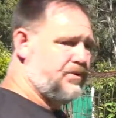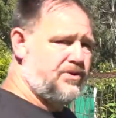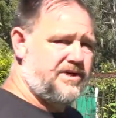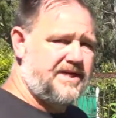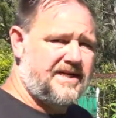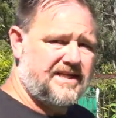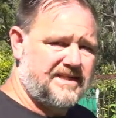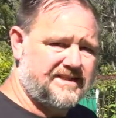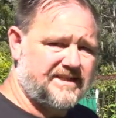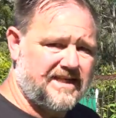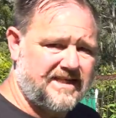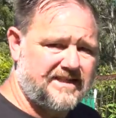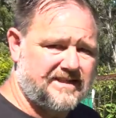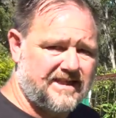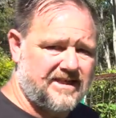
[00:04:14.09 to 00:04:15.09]
Pruning is
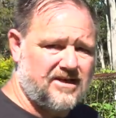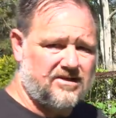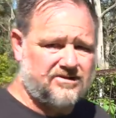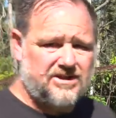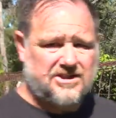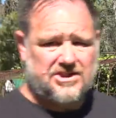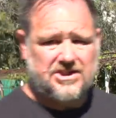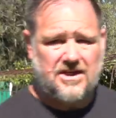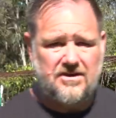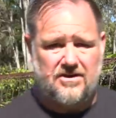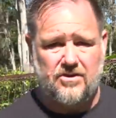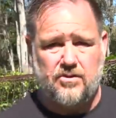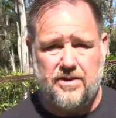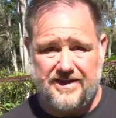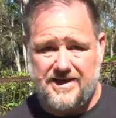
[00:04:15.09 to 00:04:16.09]
easy and I'll just show you
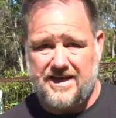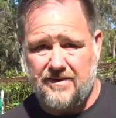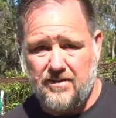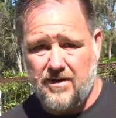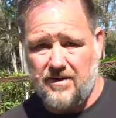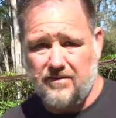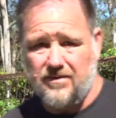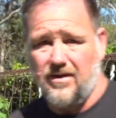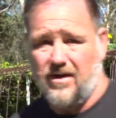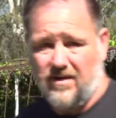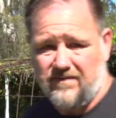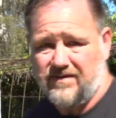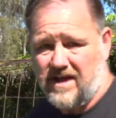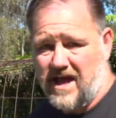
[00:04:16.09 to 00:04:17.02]
a quick demo of